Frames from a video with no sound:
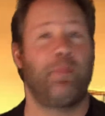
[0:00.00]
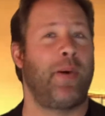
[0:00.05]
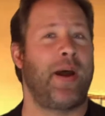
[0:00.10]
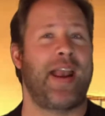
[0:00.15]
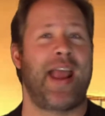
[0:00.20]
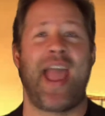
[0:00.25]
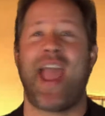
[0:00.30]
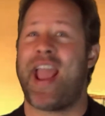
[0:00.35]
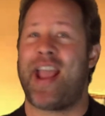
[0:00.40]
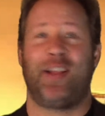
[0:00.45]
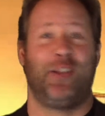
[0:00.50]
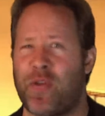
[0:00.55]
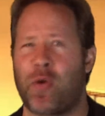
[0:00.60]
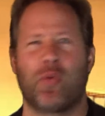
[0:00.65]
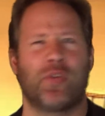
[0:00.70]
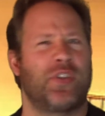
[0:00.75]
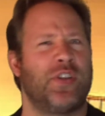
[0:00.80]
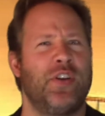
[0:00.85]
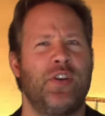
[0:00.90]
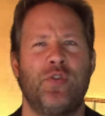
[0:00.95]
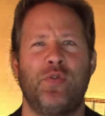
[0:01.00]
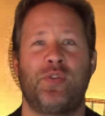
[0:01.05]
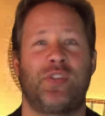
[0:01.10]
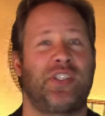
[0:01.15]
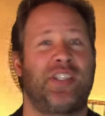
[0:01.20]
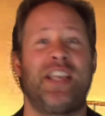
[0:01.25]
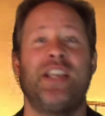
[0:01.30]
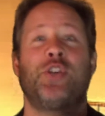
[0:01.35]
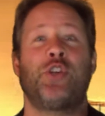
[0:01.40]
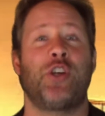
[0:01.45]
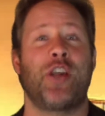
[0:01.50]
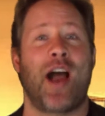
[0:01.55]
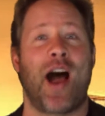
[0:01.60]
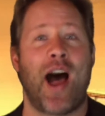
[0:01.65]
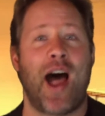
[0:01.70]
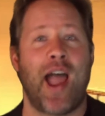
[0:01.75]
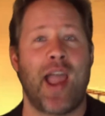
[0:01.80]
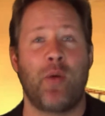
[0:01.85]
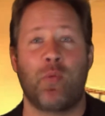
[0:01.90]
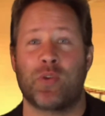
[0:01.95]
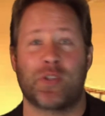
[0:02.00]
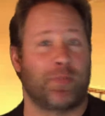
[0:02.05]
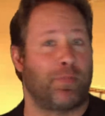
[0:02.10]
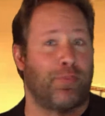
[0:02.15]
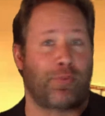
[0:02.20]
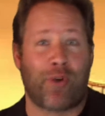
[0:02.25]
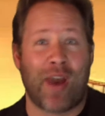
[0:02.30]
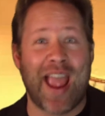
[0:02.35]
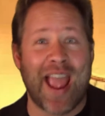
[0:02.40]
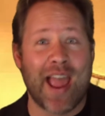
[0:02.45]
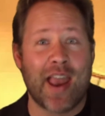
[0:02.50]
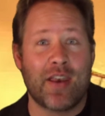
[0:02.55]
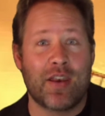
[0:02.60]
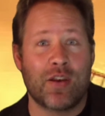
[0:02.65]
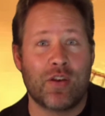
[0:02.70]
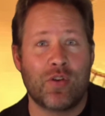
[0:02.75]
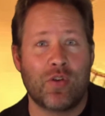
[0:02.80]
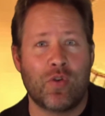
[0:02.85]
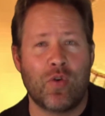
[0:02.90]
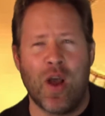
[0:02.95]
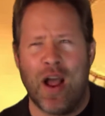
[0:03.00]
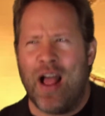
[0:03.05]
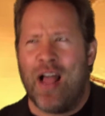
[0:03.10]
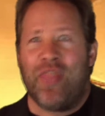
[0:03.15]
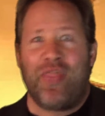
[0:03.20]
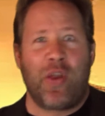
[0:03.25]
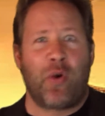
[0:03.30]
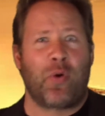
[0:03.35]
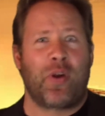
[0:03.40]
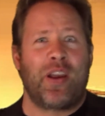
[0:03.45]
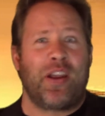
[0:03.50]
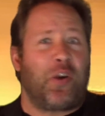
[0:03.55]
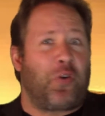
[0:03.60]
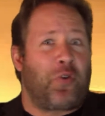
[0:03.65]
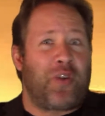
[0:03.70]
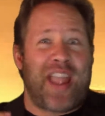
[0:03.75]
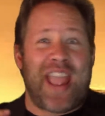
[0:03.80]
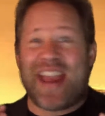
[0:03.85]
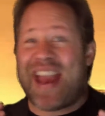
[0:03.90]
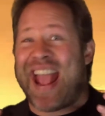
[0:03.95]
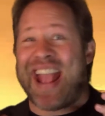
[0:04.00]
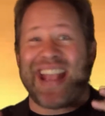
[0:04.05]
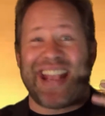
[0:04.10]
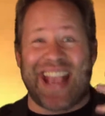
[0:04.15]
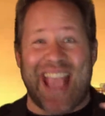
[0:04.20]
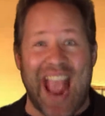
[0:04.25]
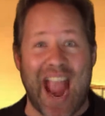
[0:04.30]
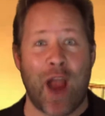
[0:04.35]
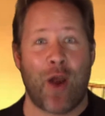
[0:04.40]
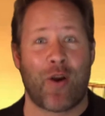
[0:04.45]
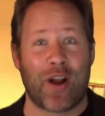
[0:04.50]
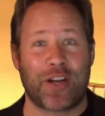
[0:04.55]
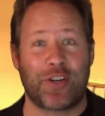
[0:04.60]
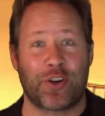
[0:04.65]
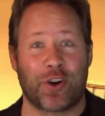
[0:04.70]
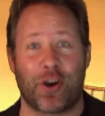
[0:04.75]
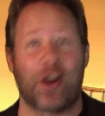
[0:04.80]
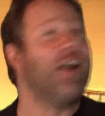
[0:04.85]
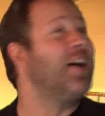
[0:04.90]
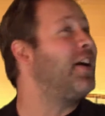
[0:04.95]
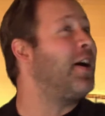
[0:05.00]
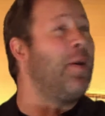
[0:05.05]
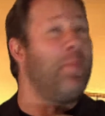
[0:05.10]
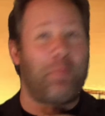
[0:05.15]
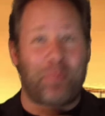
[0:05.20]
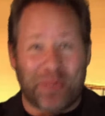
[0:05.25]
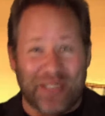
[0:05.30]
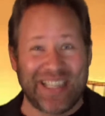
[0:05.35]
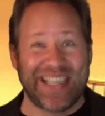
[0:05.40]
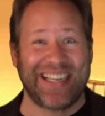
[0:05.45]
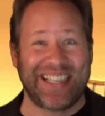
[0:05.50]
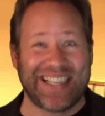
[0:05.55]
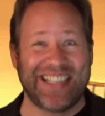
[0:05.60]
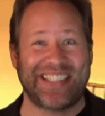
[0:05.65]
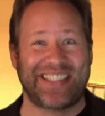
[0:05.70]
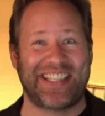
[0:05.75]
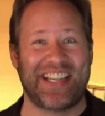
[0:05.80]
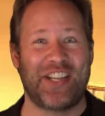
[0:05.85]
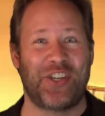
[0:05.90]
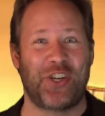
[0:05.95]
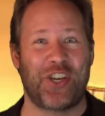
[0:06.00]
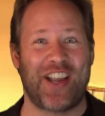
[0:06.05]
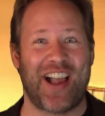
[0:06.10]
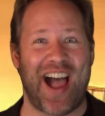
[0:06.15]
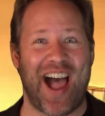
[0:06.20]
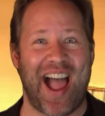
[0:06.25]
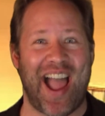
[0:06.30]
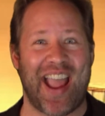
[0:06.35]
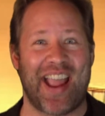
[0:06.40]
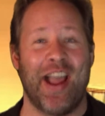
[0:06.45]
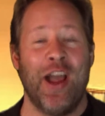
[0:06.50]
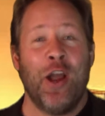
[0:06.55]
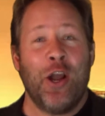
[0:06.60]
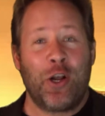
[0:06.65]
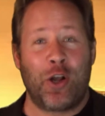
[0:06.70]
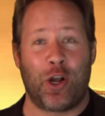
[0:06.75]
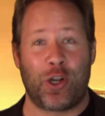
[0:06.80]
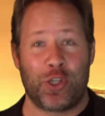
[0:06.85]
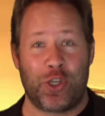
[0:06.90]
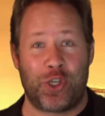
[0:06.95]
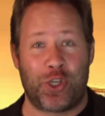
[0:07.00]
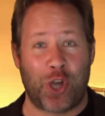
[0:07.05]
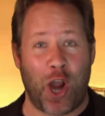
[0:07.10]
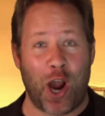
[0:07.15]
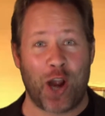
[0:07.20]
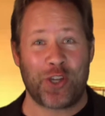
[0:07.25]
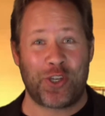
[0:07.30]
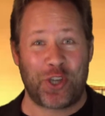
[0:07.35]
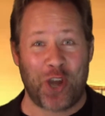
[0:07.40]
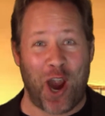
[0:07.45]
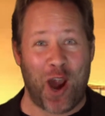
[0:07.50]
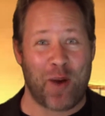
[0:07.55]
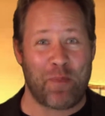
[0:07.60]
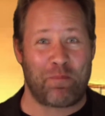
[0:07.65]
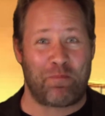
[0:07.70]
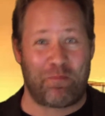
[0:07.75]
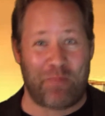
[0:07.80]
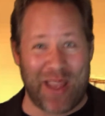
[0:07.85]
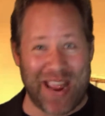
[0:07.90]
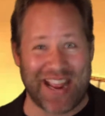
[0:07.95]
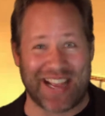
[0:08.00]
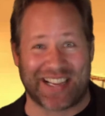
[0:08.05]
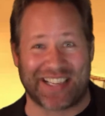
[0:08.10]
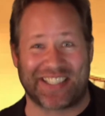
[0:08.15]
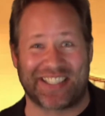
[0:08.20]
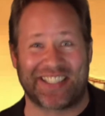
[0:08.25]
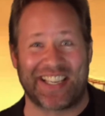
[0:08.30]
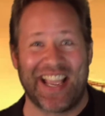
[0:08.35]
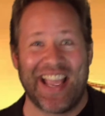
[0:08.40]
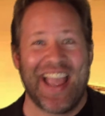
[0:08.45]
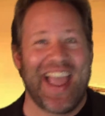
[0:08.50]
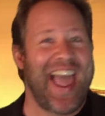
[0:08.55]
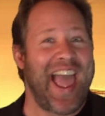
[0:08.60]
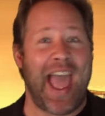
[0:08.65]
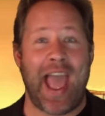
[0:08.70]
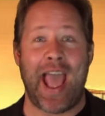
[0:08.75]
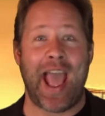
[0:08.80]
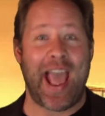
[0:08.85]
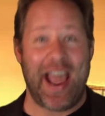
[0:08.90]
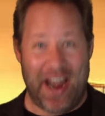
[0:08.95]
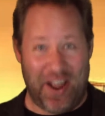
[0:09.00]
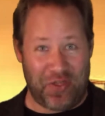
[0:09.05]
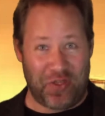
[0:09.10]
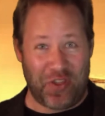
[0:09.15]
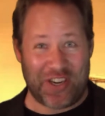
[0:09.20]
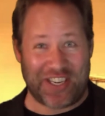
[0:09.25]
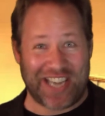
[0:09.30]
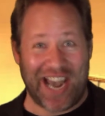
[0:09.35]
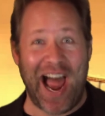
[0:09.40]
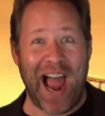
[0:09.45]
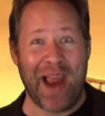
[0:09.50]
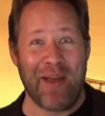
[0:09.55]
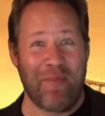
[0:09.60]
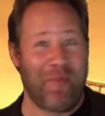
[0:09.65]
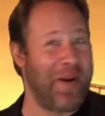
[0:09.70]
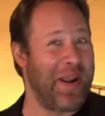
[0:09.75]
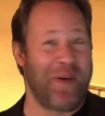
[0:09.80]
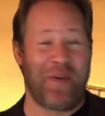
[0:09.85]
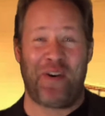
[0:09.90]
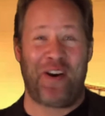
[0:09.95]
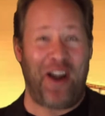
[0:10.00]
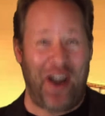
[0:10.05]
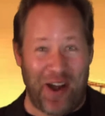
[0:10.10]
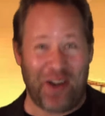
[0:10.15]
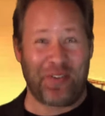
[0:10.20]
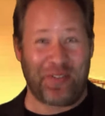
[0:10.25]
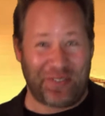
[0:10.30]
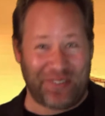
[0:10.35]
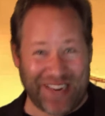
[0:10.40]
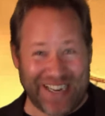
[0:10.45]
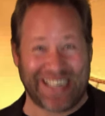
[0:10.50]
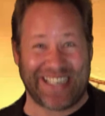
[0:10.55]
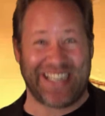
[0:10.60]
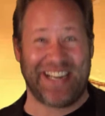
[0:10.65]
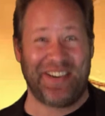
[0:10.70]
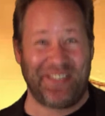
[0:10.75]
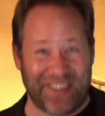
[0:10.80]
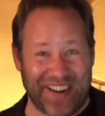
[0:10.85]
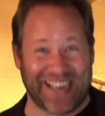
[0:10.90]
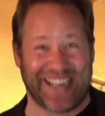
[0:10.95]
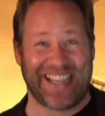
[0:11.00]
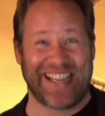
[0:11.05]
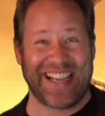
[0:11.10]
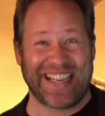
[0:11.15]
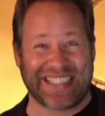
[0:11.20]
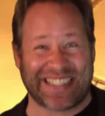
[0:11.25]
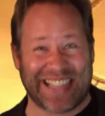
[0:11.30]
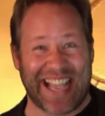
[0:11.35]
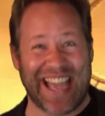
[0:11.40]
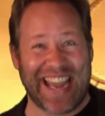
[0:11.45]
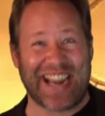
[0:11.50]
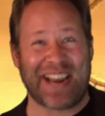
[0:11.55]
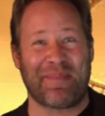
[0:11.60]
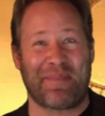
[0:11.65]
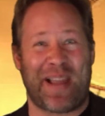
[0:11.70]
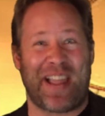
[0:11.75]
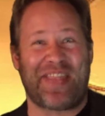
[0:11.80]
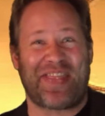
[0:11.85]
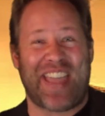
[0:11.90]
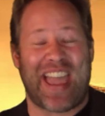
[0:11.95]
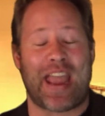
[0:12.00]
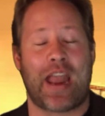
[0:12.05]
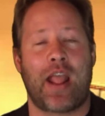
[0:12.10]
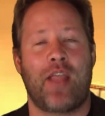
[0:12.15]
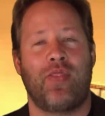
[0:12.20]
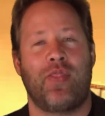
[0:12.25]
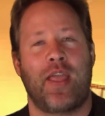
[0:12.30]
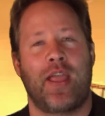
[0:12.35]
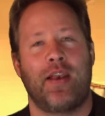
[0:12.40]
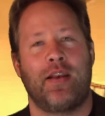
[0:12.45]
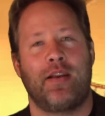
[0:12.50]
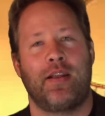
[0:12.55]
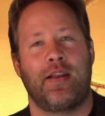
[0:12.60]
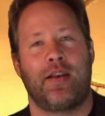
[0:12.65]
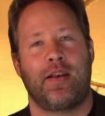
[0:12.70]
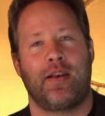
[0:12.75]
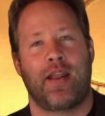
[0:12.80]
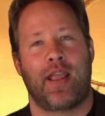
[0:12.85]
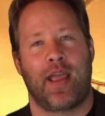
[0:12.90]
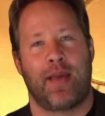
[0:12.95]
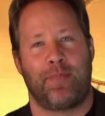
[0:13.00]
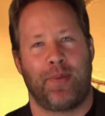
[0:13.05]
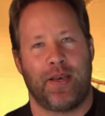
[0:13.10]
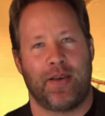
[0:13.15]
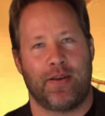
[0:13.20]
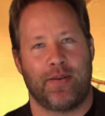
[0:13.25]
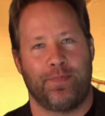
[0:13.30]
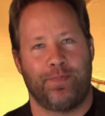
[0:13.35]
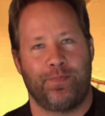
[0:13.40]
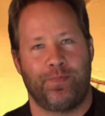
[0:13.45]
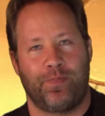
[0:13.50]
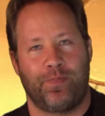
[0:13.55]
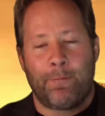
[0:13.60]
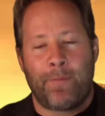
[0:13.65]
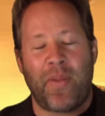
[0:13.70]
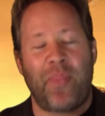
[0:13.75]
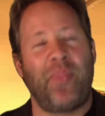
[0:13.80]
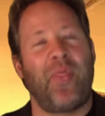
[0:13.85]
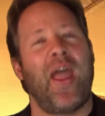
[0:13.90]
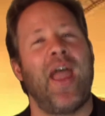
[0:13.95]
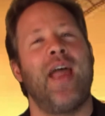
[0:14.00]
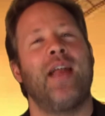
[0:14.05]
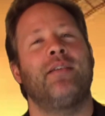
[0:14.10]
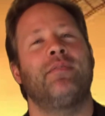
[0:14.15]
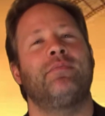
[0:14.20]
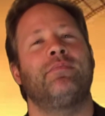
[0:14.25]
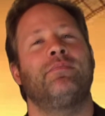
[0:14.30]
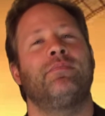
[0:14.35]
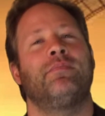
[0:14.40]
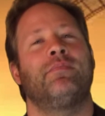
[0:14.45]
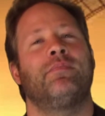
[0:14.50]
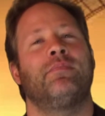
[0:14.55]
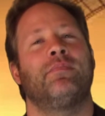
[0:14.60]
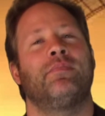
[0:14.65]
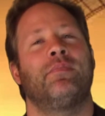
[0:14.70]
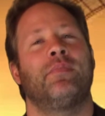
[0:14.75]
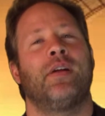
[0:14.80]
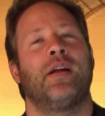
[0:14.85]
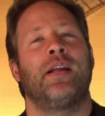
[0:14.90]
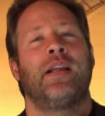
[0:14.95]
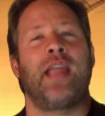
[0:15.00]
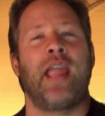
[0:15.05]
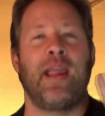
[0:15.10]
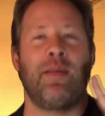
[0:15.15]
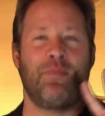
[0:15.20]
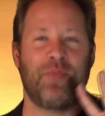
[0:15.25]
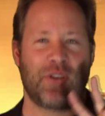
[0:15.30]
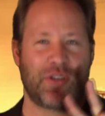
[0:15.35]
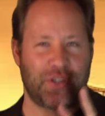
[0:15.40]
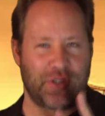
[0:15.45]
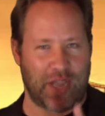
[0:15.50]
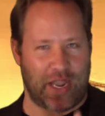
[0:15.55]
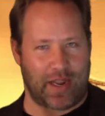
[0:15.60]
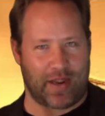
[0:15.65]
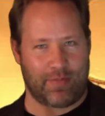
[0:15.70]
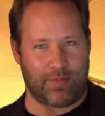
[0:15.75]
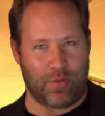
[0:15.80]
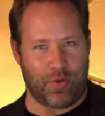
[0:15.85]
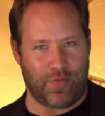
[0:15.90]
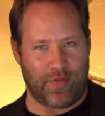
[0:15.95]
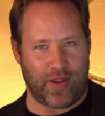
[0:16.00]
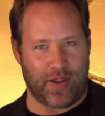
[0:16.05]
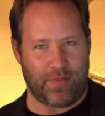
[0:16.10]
But hey, there was a new CGI, was brand new. They were going to create a character, completely CGI, called Jar Jar Binks. And at the time, we were all really excited about that. And then it happened. But then came the second movie.